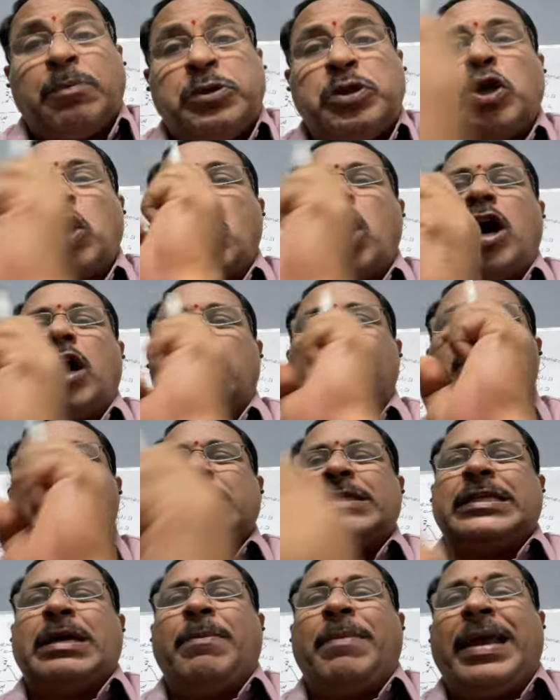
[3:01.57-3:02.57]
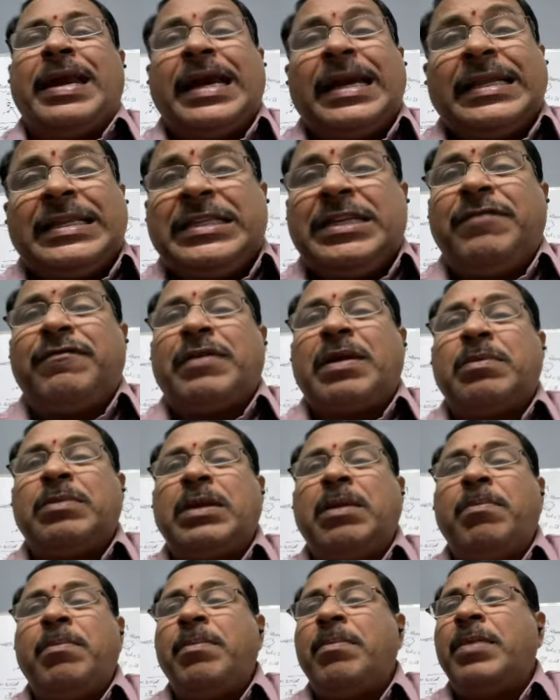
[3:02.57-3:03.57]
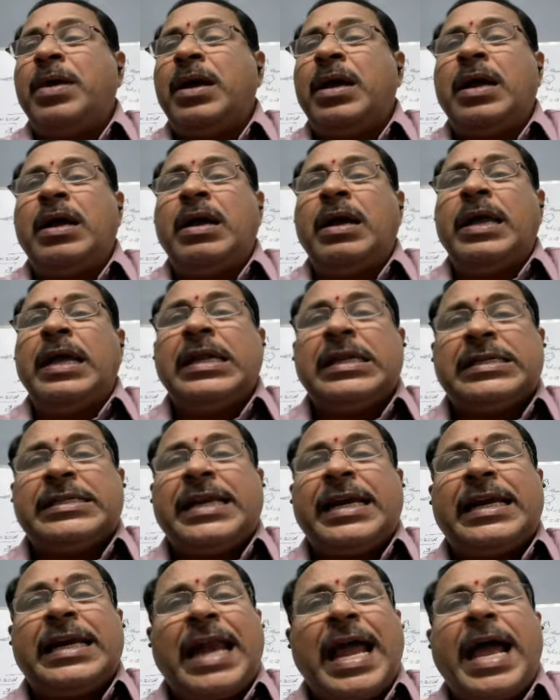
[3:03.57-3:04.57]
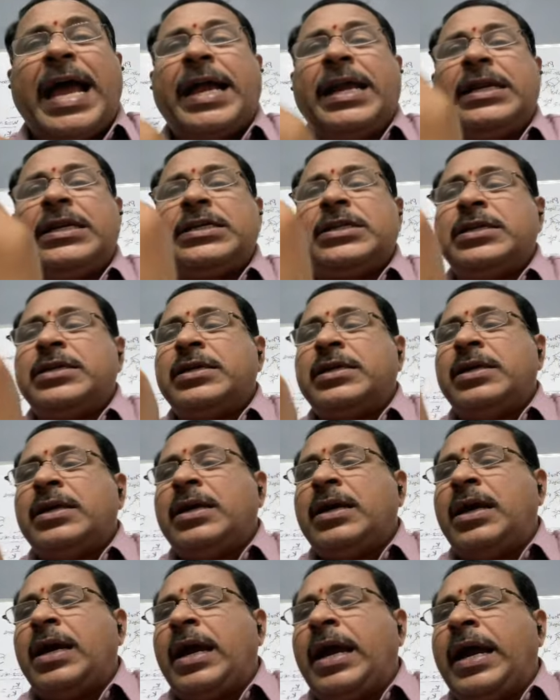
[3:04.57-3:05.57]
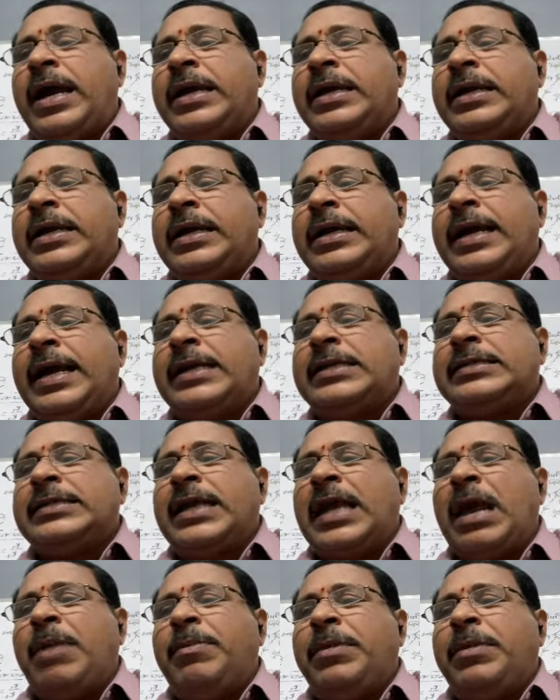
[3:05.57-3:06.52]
absorb some energy from the incident light and gets